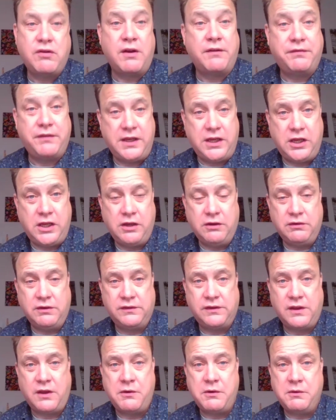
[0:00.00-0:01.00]
roughly hewn
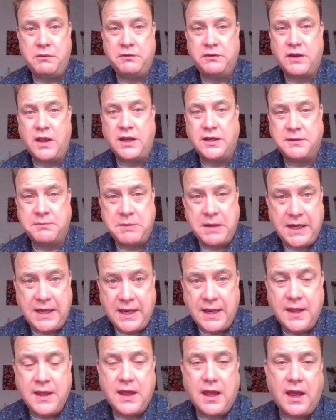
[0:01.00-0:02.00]
as though it was going to be
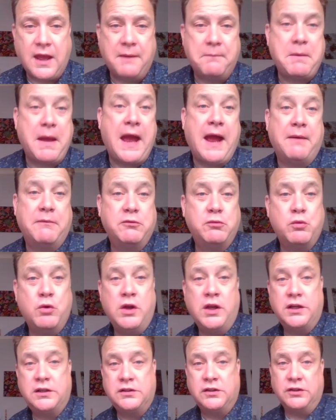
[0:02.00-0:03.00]
perhaps
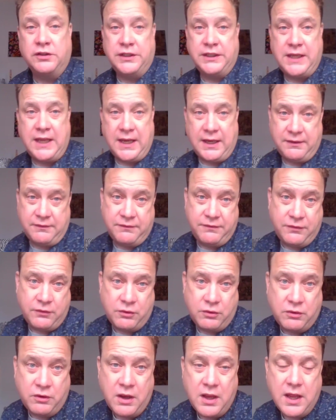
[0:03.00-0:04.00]
worked on again
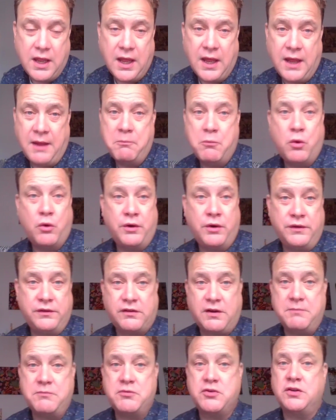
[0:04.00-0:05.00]
for more
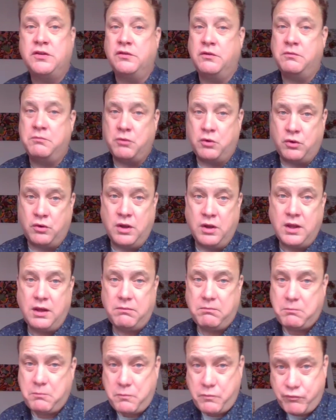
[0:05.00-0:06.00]
inscriptions or
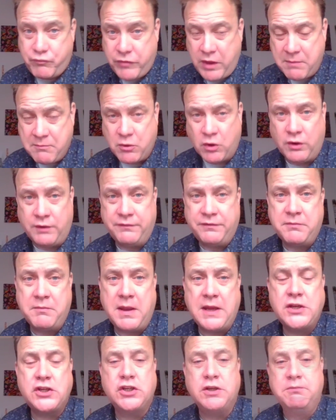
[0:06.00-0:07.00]
more
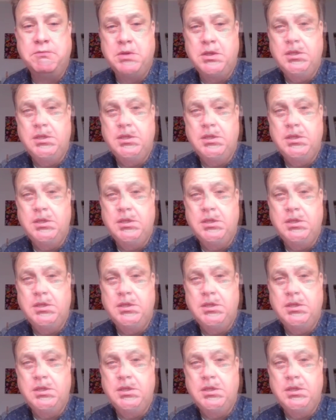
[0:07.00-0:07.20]
information.